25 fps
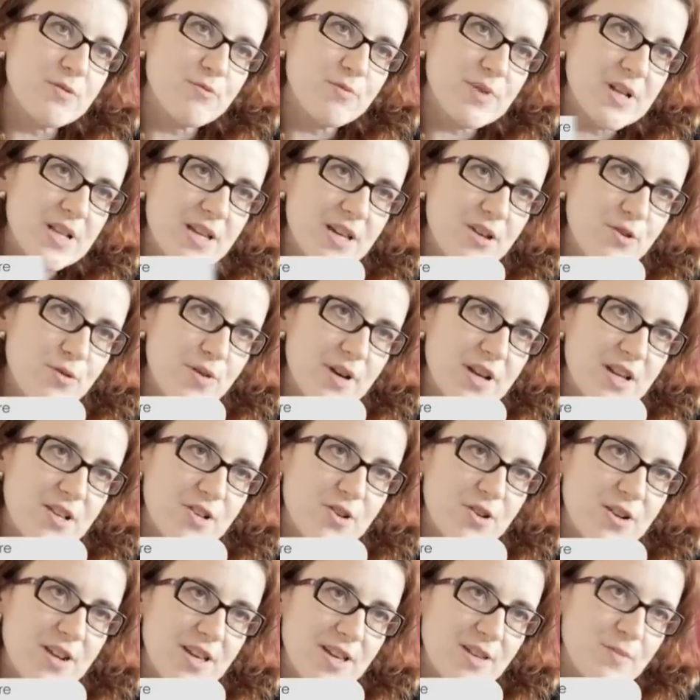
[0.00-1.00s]
really
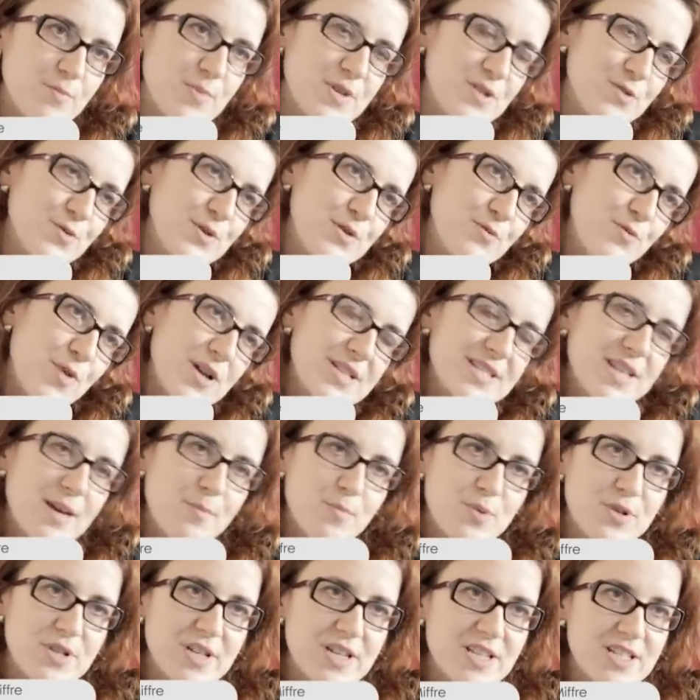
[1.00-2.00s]
create a link between what's
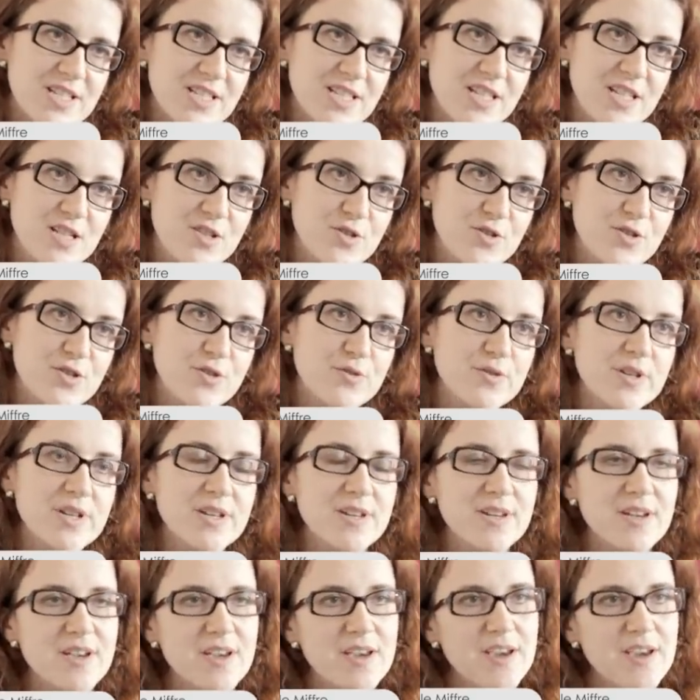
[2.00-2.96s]
happening in the industry